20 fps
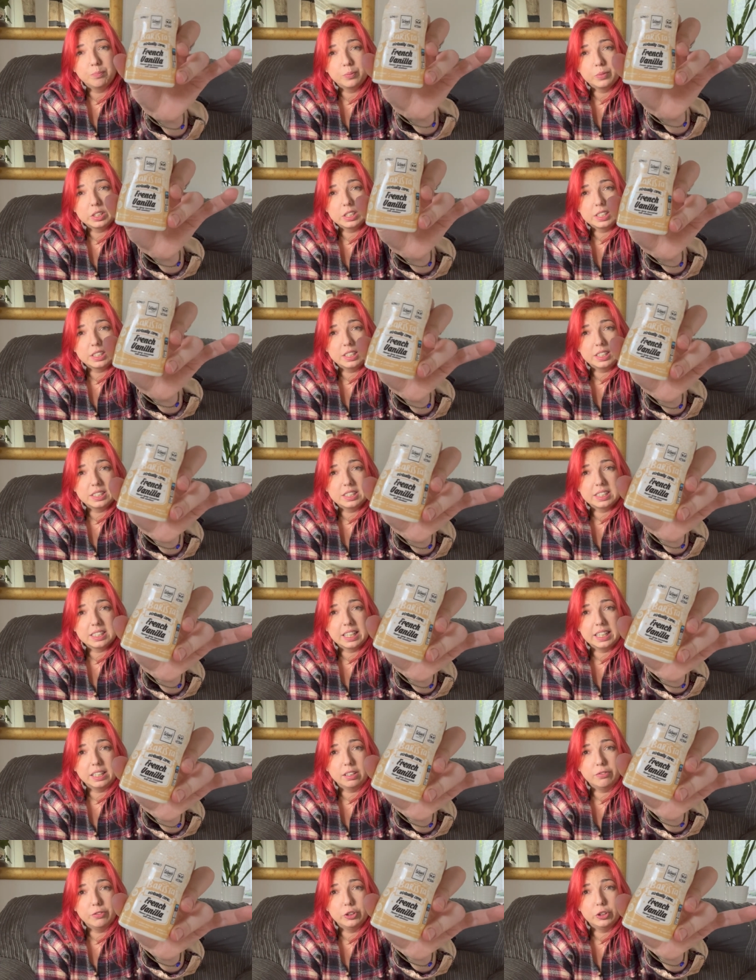It's the
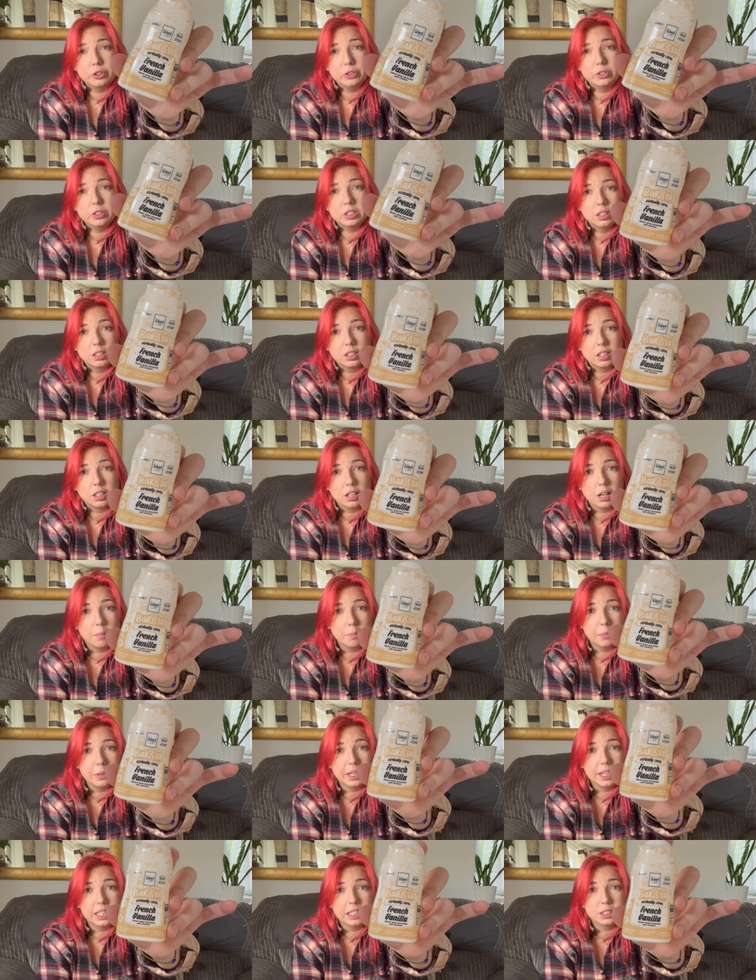Skinny Food
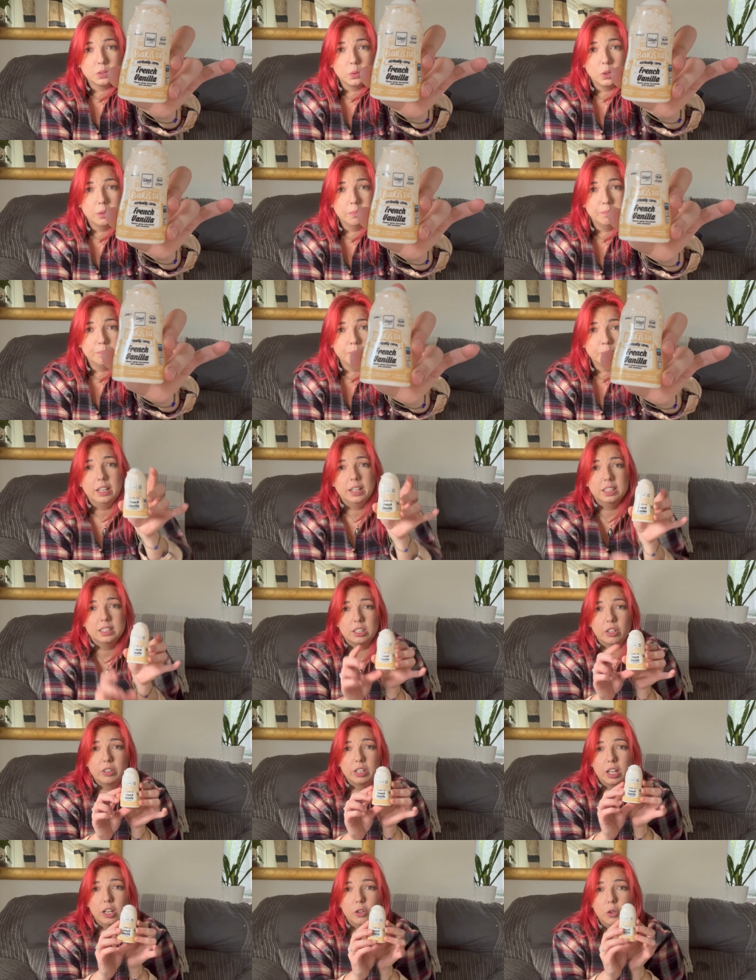Company's one. It's
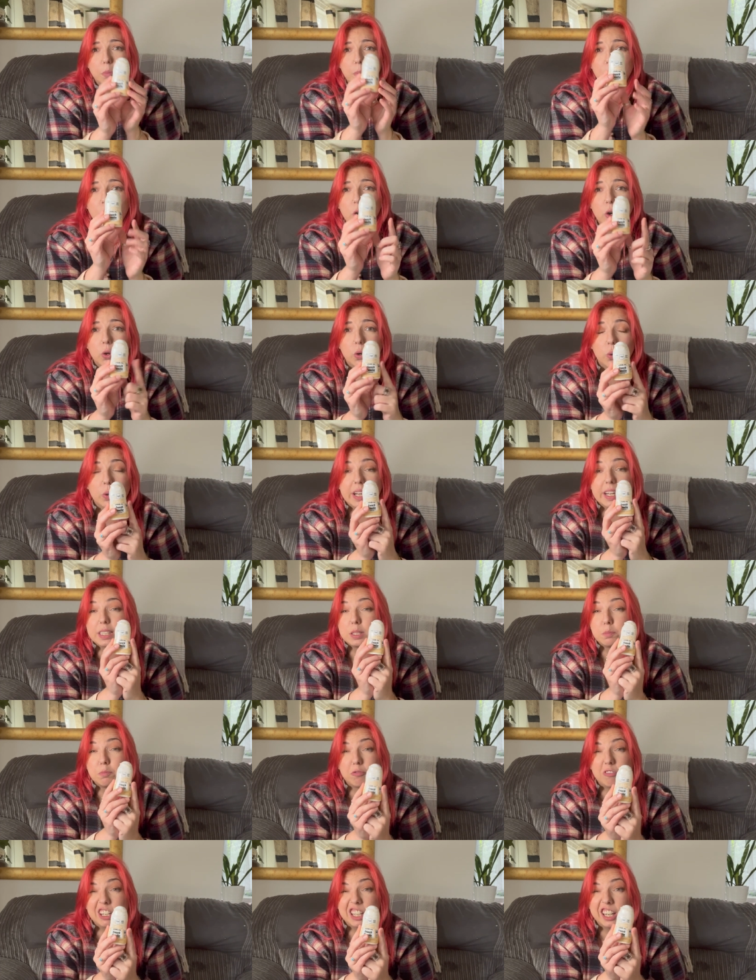only a little bottle. It's
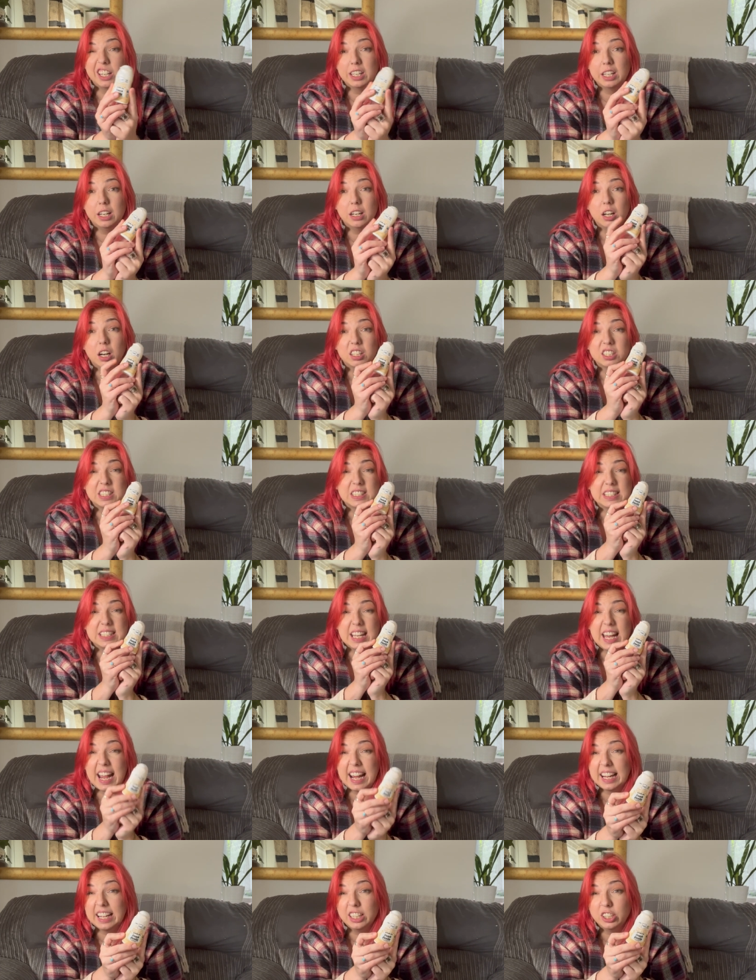brilliant. It lasts
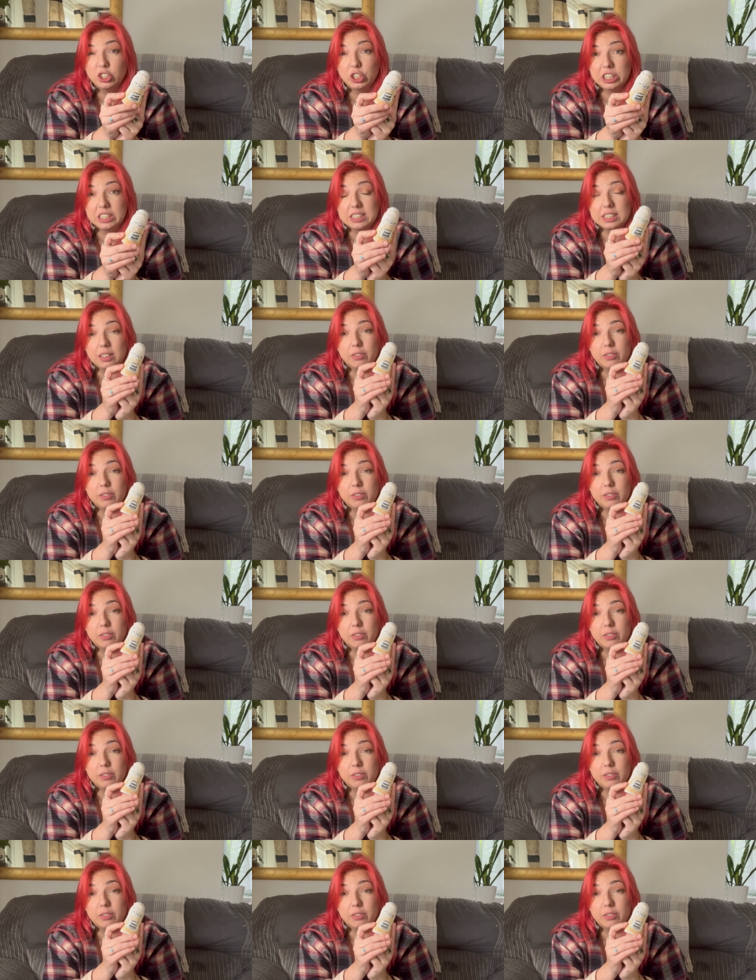ages.